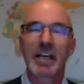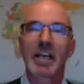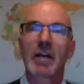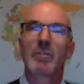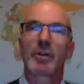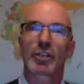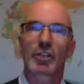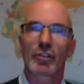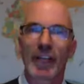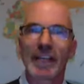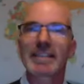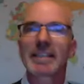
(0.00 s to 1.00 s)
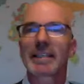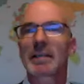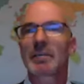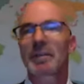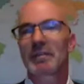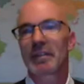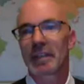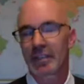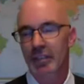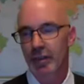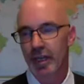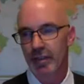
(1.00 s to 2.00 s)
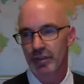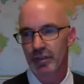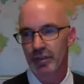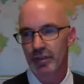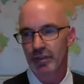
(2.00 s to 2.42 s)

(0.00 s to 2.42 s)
Mm-hmm. But it creates a little bit of interest.